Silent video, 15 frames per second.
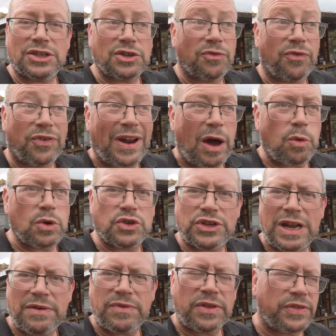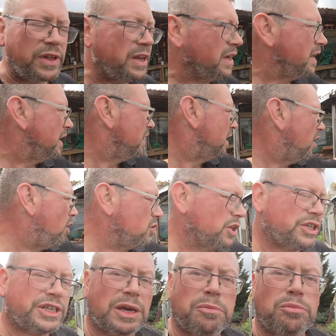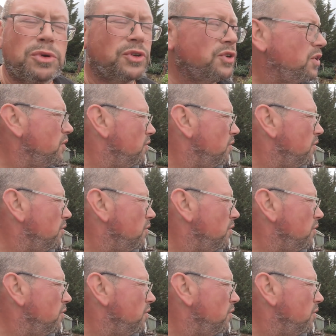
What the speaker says: and flowers and everything, all the timbers